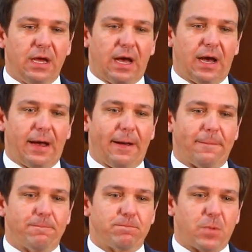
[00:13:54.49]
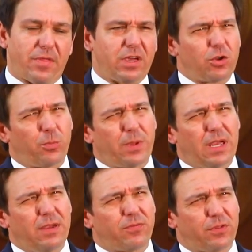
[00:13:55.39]
Um, I think it'll
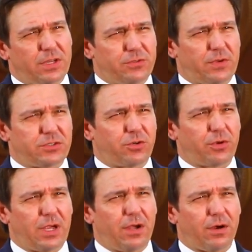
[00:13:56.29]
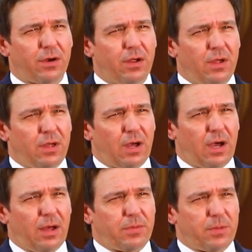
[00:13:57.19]
be for this fiscal year,
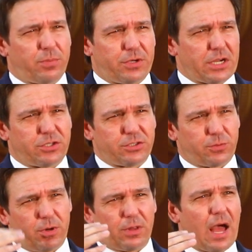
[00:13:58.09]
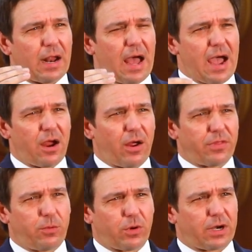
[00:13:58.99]
uh, the predictions were a lot higher. I
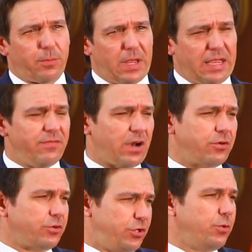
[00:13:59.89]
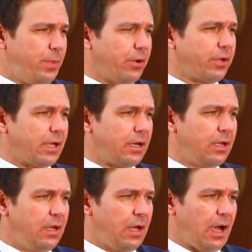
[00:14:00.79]
think we're going to be even under $2 billion,
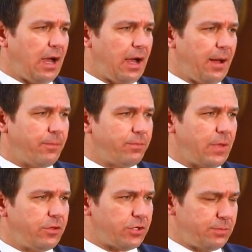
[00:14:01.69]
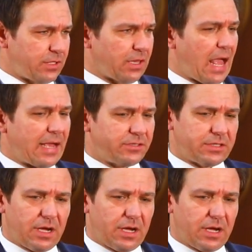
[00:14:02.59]
um, in terms of the last,